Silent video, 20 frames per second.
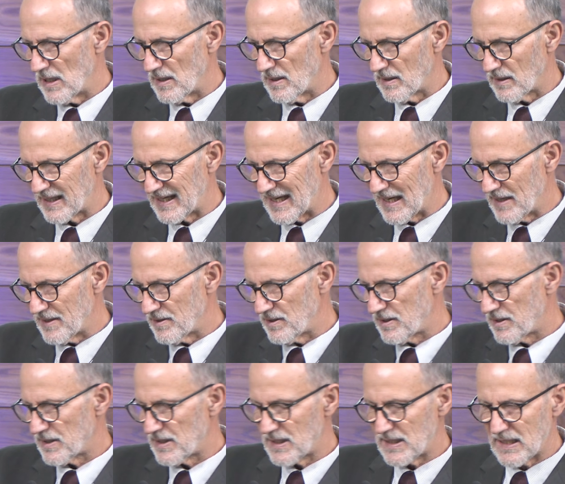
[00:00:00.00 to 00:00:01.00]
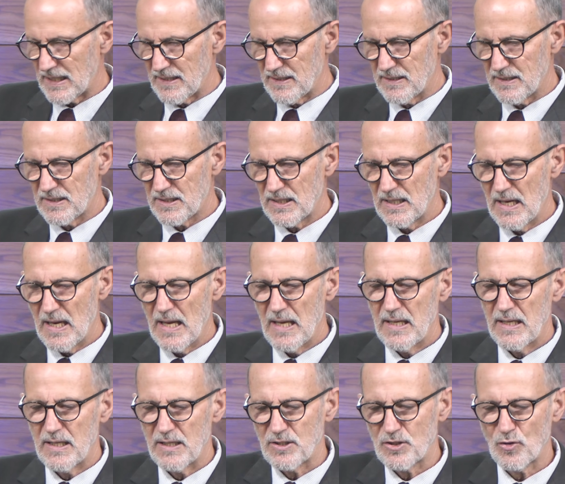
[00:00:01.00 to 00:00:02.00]
cancer cells,
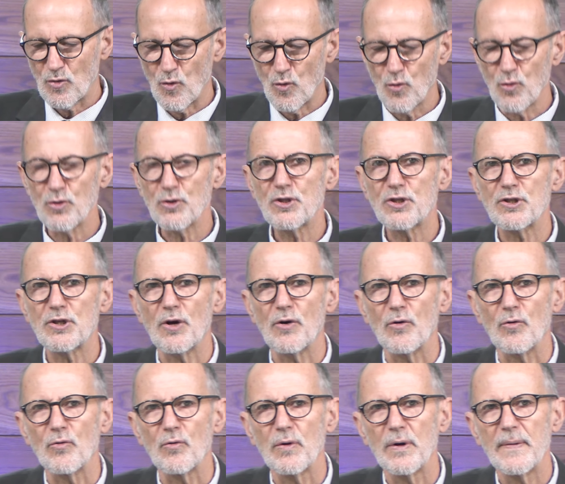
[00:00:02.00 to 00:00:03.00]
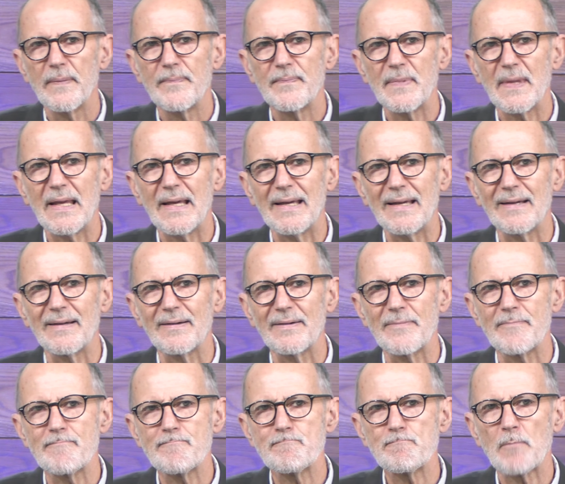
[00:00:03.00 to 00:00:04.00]
is also
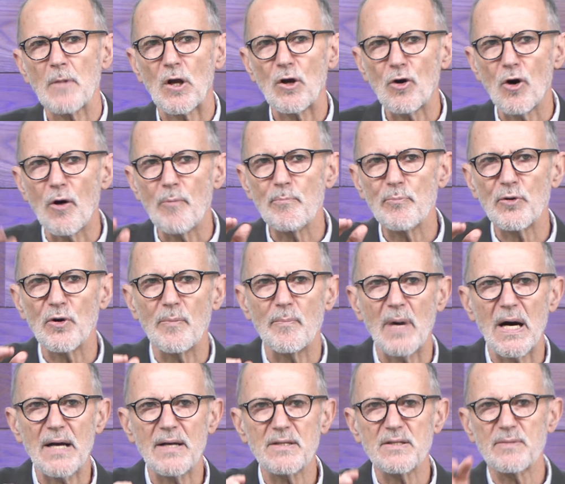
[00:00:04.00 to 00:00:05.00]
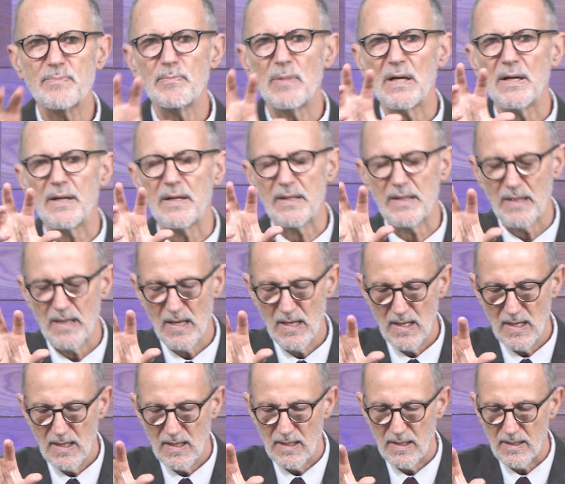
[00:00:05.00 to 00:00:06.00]
compromised by
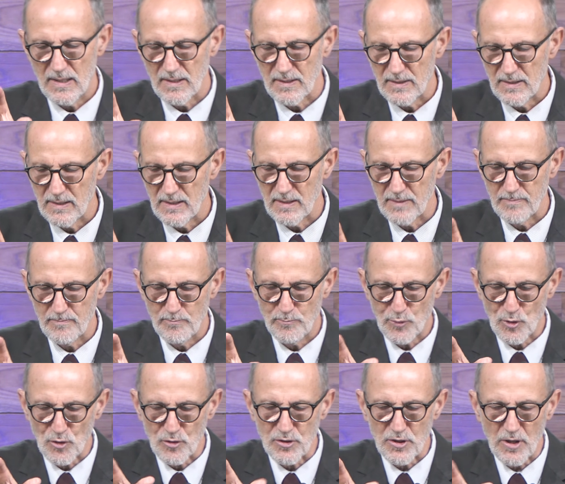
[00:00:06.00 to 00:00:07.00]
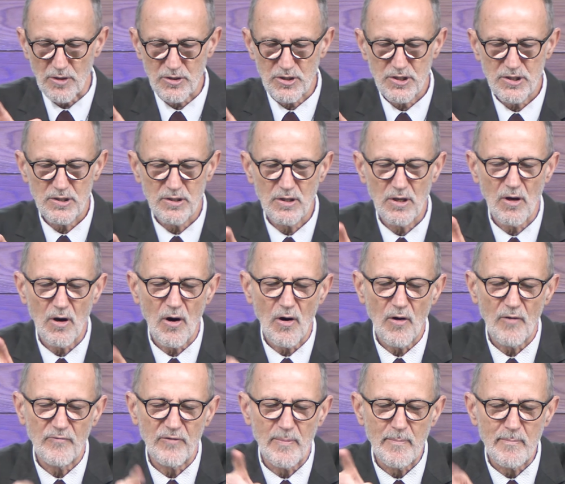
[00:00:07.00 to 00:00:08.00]
the production
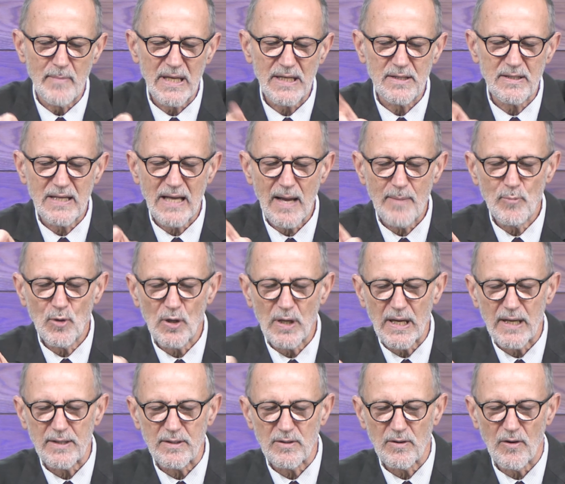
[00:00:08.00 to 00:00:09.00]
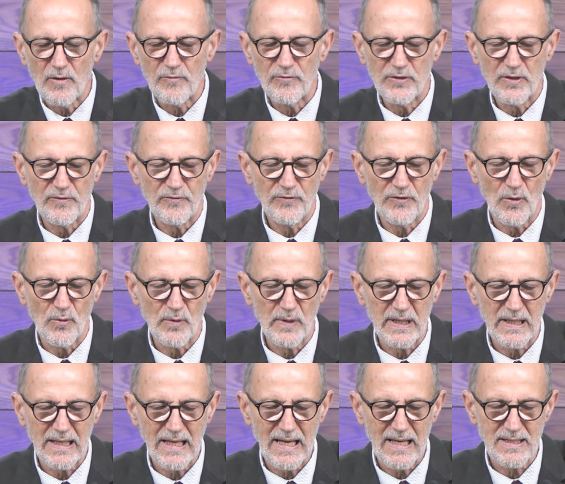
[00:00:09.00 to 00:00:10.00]
of a metabolite of the
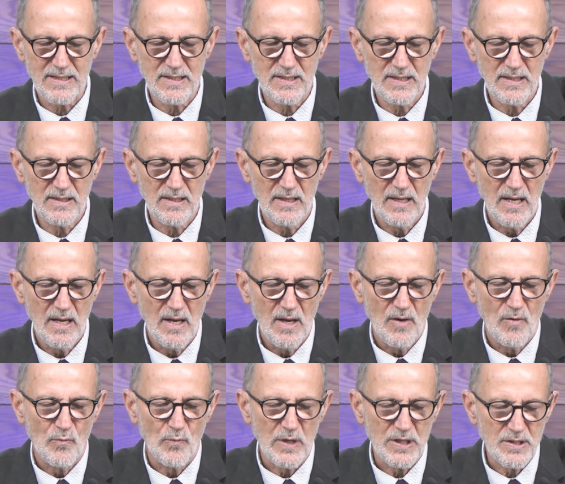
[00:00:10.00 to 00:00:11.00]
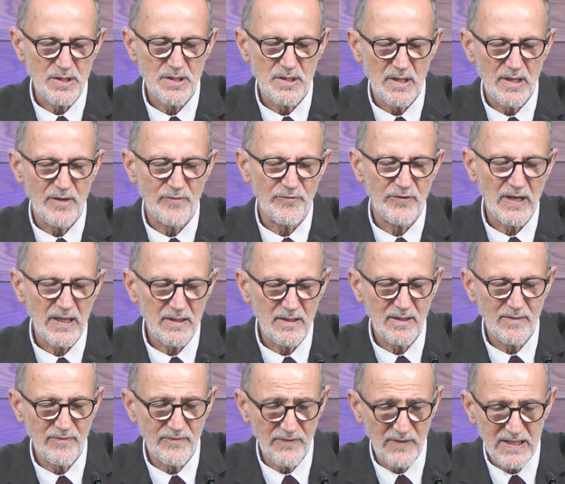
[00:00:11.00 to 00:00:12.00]
folic acid, which
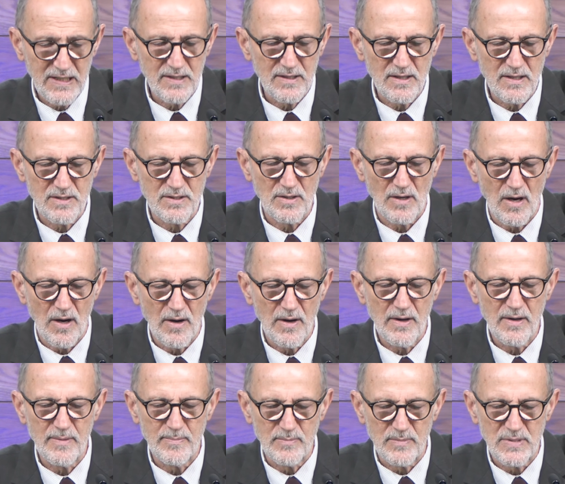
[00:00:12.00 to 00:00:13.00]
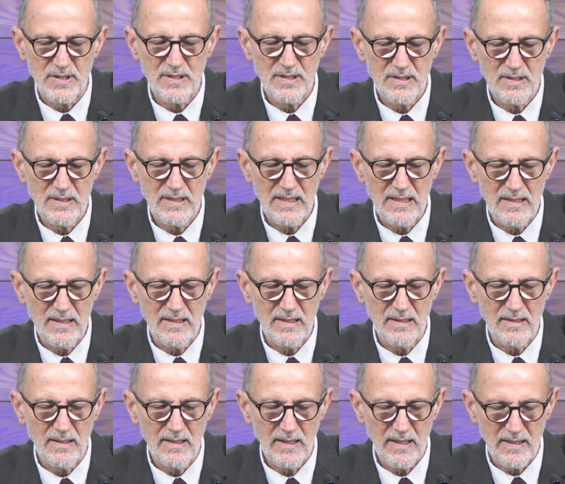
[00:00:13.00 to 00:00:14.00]
effectively disarms
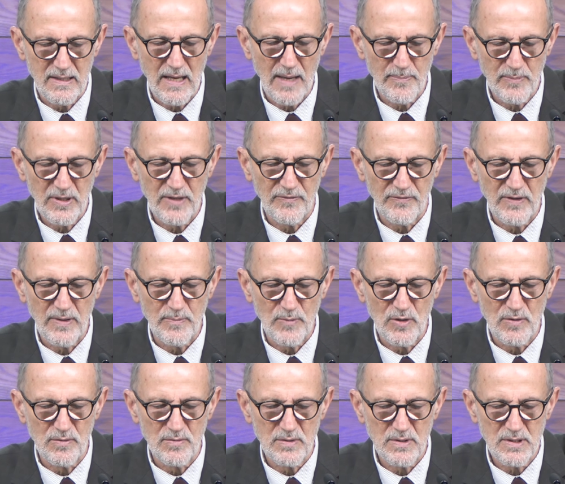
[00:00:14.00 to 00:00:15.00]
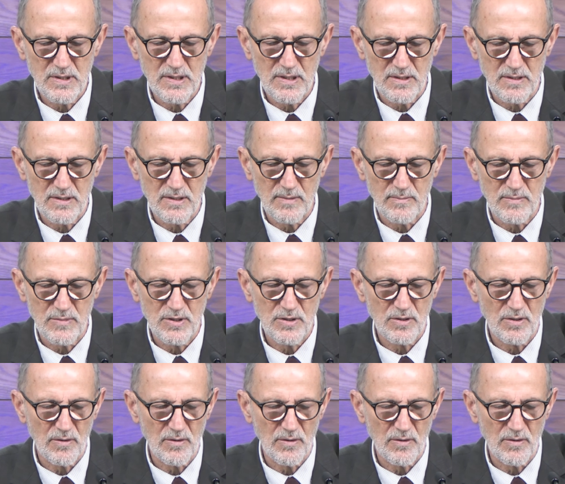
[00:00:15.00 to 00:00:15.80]
the adaptive immune system's